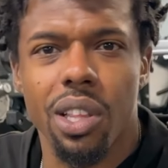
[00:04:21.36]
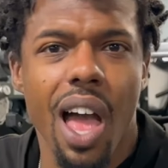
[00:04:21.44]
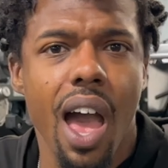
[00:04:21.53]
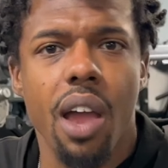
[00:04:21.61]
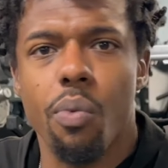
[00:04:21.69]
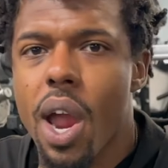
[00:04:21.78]

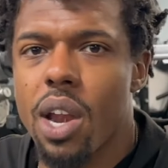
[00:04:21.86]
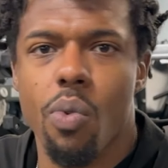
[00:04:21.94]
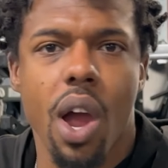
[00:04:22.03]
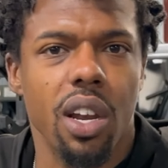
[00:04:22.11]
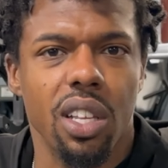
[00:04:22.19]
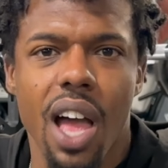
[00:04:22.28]
line, right
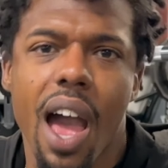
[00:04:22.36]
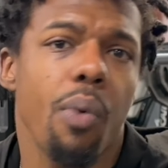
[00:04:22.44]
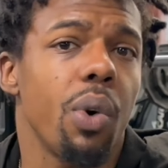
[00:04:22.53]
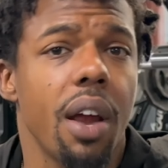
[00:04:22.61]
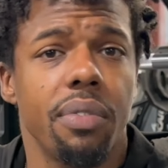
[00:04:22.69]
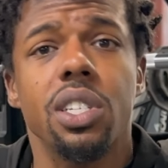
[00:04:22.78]
around the line,
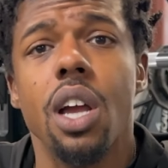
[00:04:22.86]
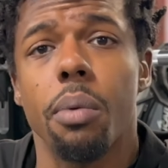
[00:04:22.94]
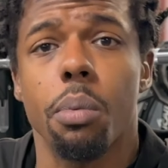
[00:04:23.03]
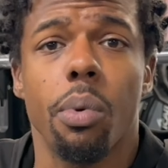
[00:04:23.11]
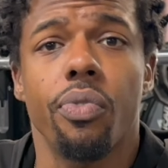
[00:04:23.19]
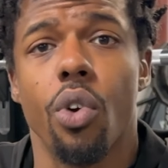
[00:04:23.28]
whatever's
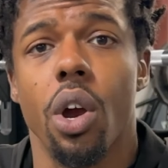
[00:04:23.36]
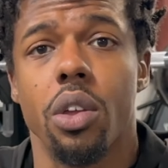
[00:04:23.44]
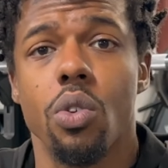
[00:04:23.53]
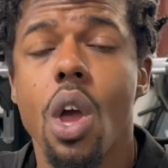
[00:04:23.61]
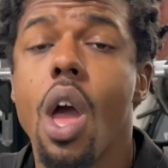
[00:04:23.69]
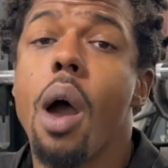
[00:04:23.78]
comfortable for you.
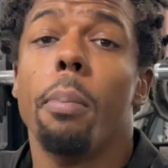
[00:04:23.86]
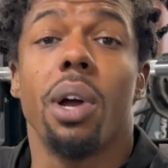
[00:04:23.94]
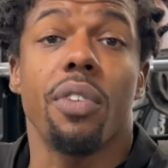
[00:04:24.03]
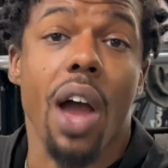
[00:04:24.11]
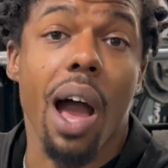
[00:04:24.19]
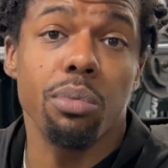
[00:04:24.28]
But
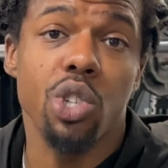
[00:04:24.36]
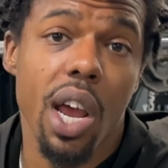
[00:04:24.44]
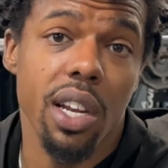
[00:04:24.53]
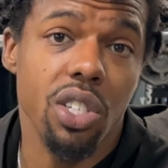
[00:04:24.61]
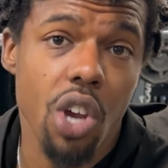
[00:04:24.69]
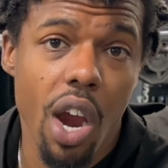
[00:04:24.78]
if I'm trying
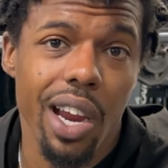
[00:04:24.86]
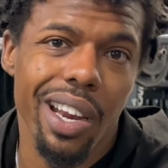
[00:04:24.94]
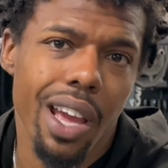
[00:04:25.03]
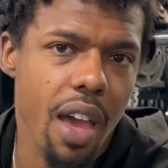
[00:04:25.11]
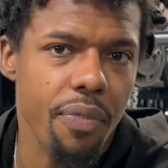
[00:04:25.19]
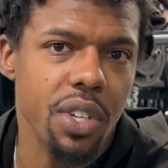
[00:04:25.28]
to target
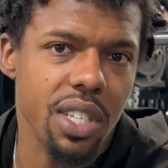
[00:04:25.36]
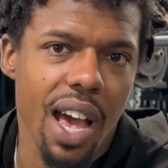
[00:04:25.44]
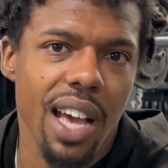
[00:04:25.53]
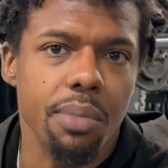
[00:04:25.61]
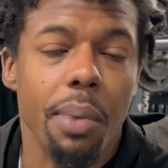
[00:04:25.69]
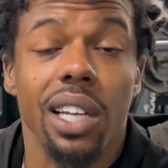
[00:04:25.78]
and
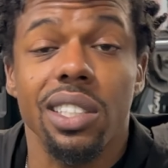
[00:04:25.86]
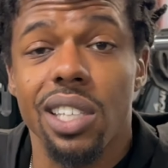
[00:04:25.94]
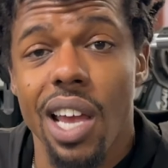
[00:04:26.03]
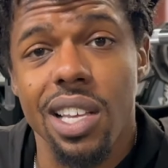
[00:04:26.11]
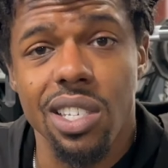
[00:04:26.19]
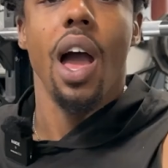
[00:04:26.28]
emphasize my chest,